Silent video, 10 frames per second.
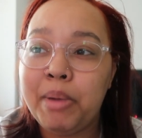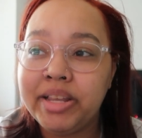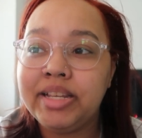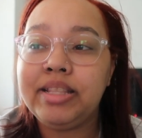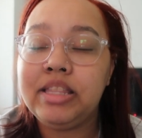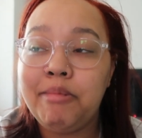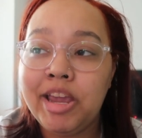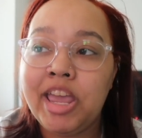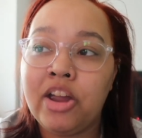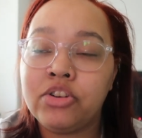basically the
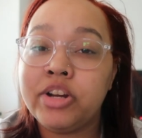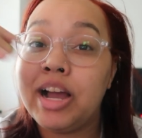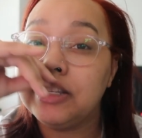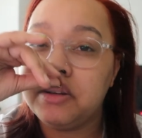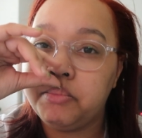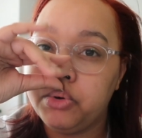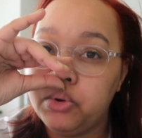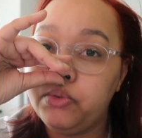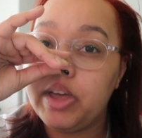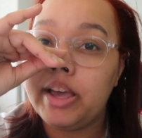main character has to
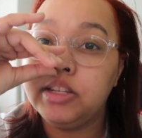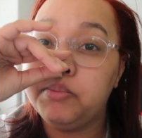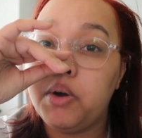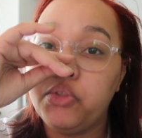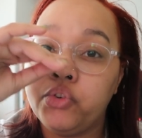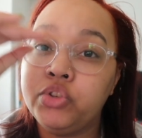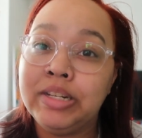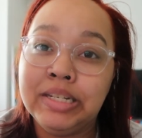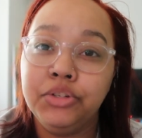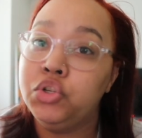prove that his brother
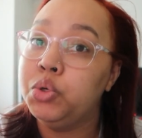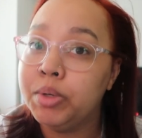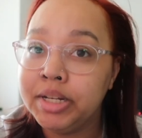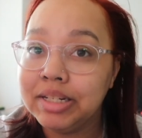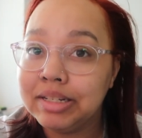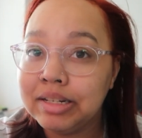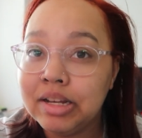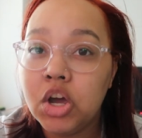didn't do it